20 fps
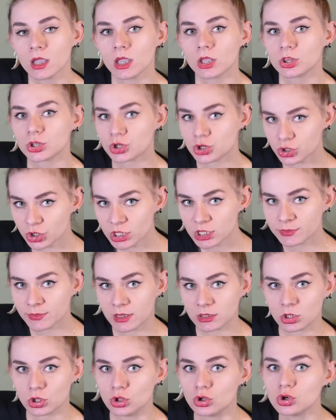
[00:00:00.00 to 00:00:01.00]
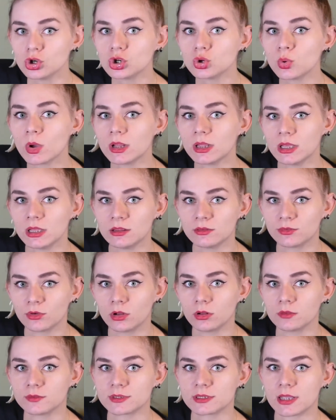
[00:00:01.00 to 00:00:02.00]
Treatment usually
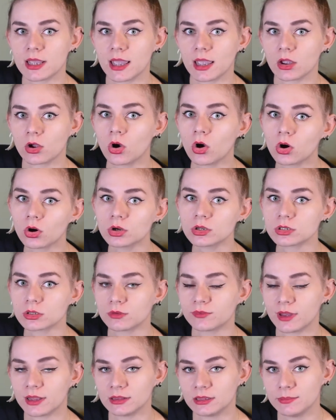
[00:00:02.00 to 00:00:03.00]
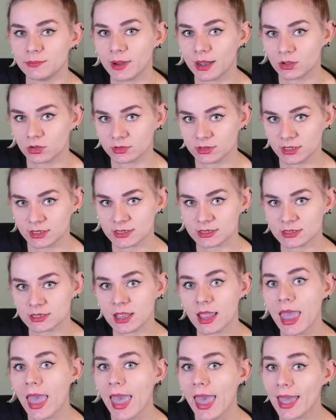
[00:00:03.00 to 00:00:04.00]
involves a course of antibiotics
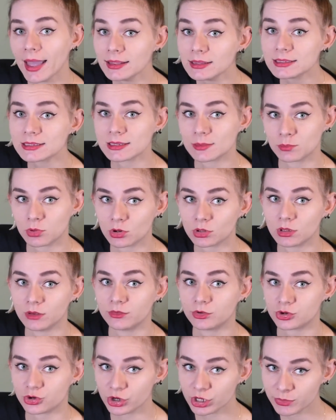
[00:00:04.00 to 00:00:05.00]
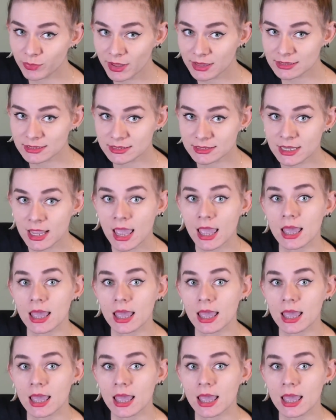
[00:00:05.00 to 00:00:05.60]
and supportive treatments